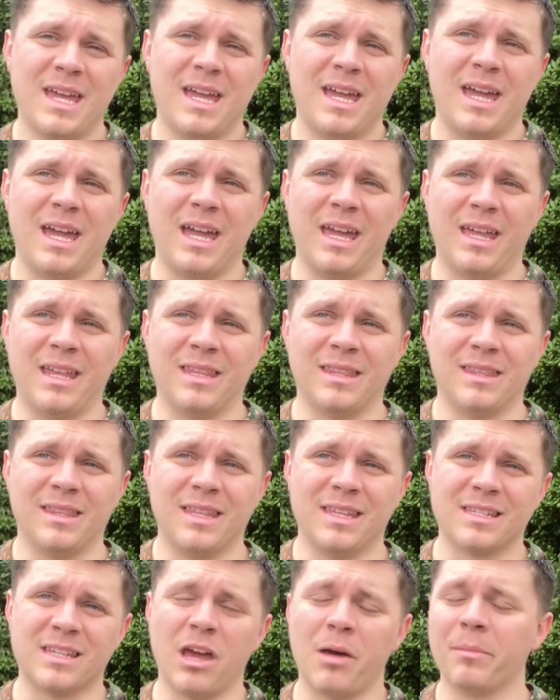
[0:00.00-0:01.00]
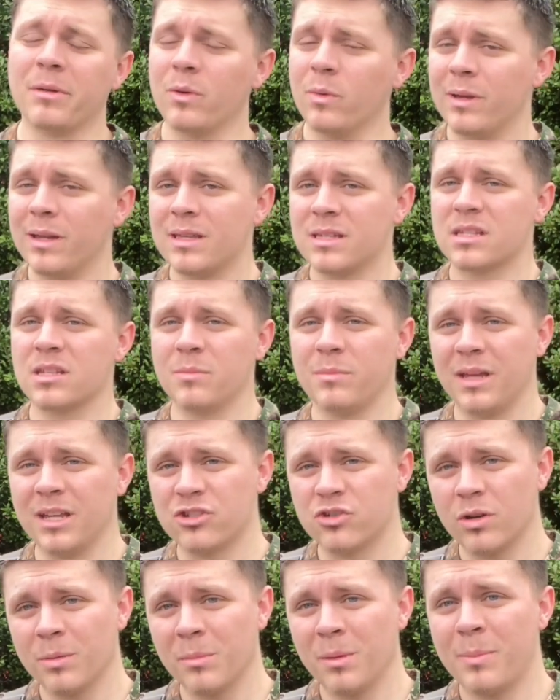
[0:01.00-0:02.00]
And this coming week is going to be
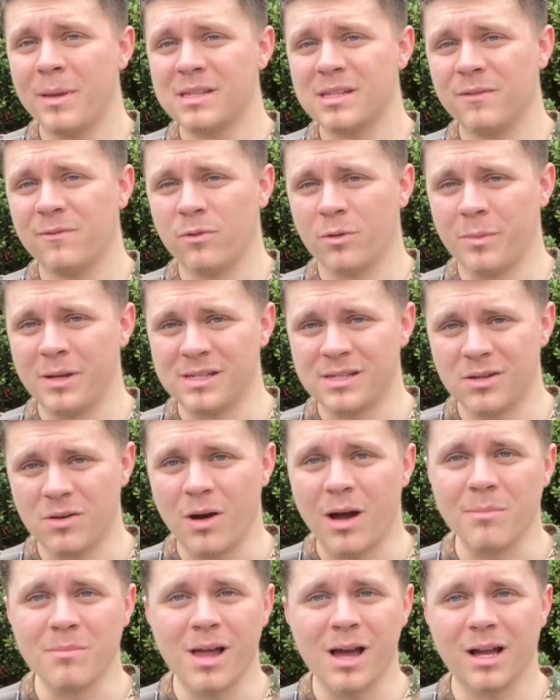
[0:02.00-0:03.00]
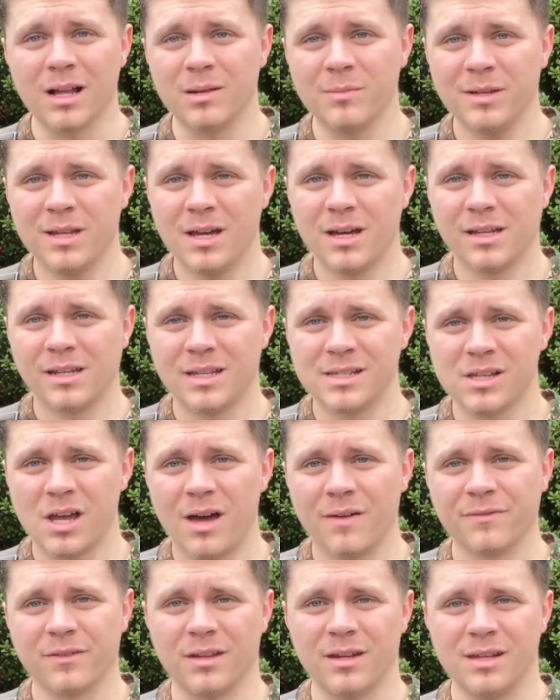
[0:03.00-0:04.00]
extremely busy for me. So I'm not going to be hunting as
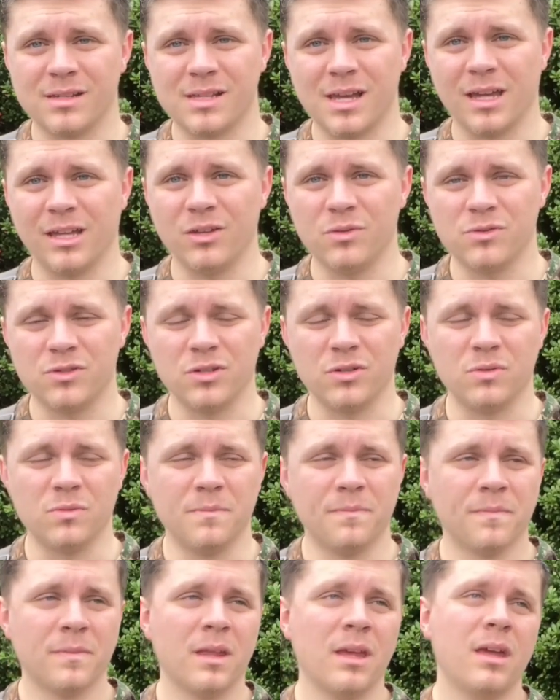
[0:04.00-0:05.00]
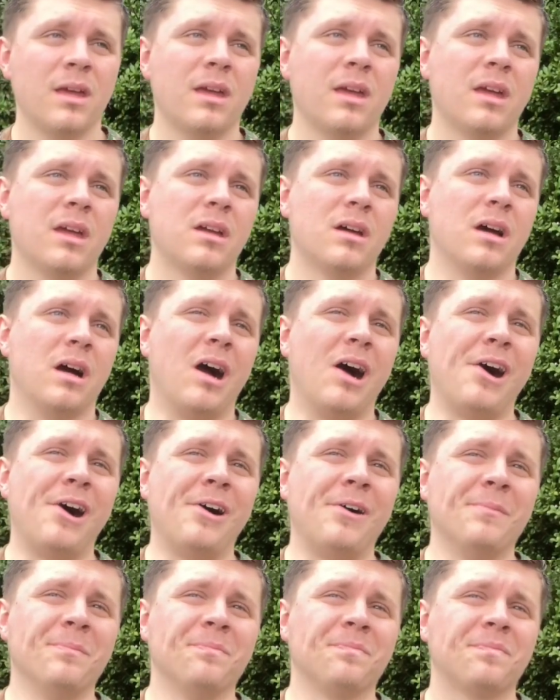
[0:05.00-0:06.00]
often as I used to.
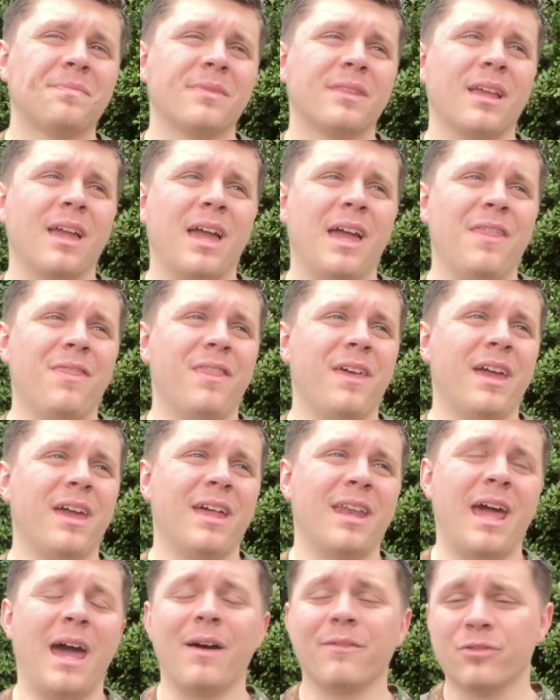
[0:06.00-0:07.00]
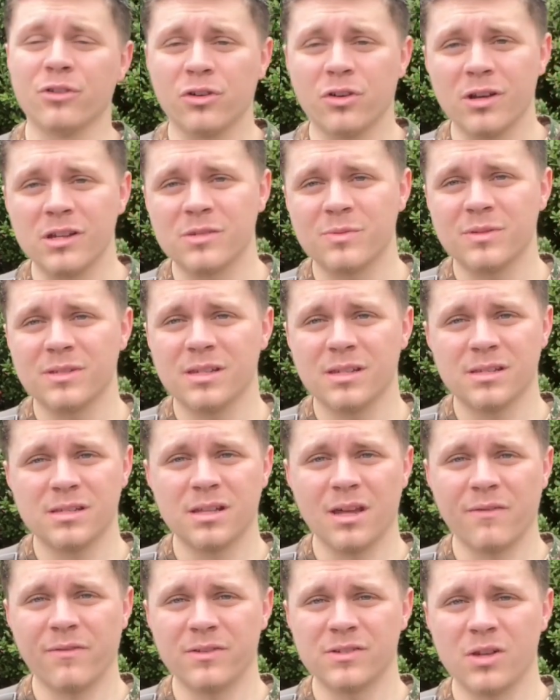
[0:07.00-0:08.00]
And then after Christmas and
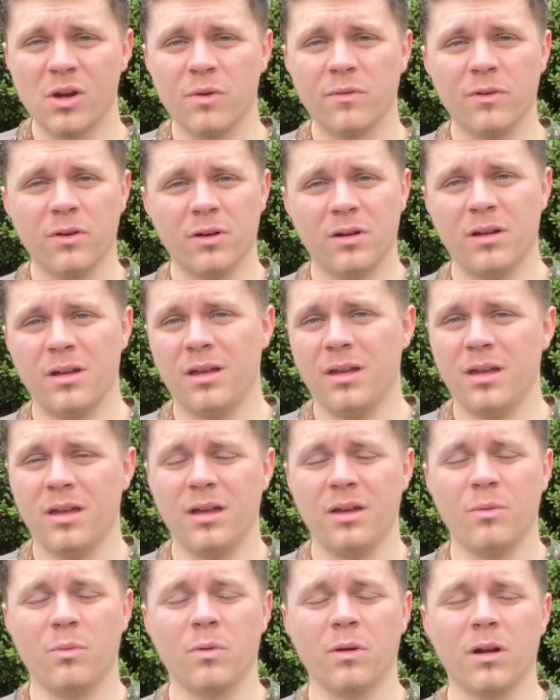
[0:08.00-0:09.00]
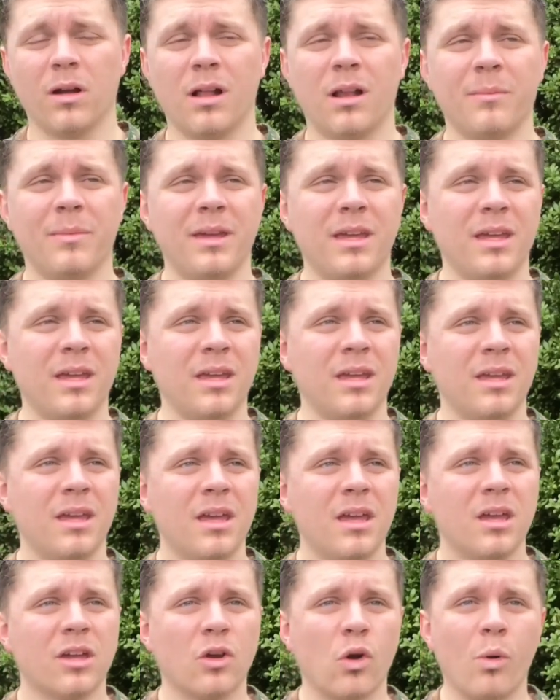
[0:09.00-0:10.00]
stuff is over, we're going to be
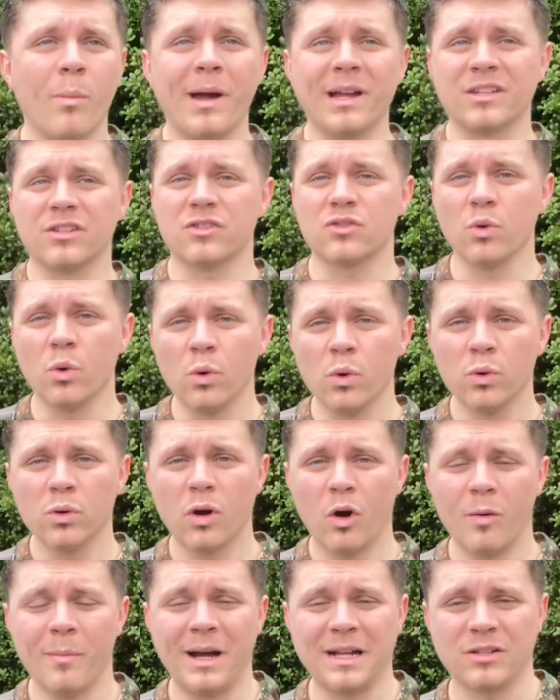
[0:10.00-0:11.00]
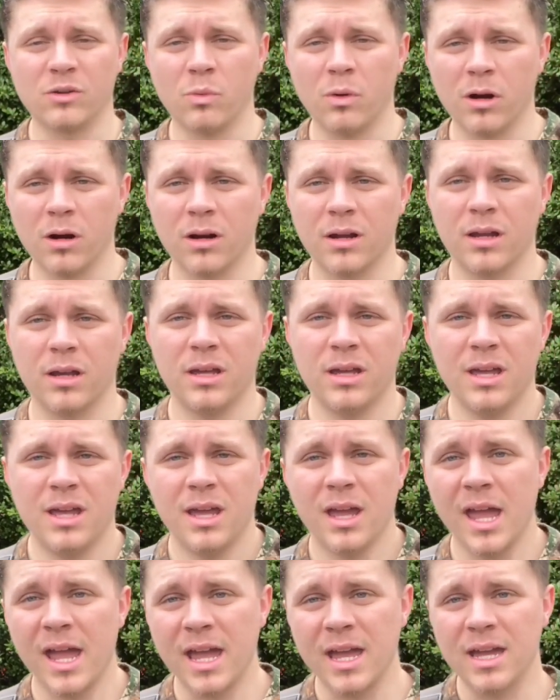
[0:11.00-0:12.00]
going back to school, going back to work,
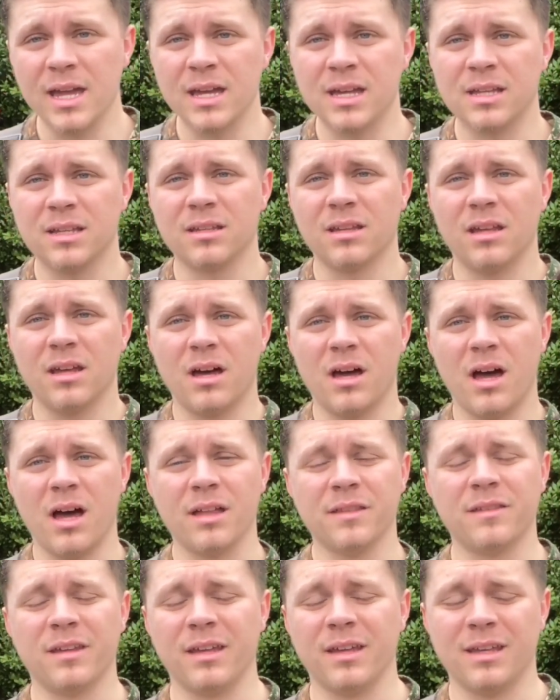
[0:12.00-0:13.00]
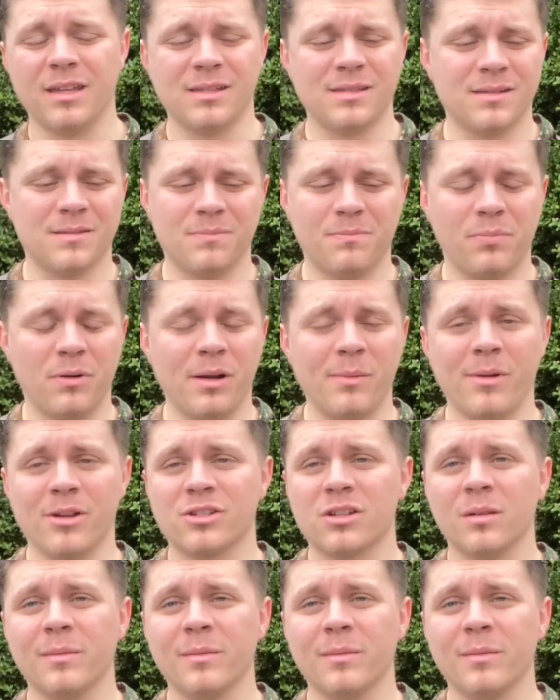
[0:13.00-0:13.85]
and hunting is pretty much going to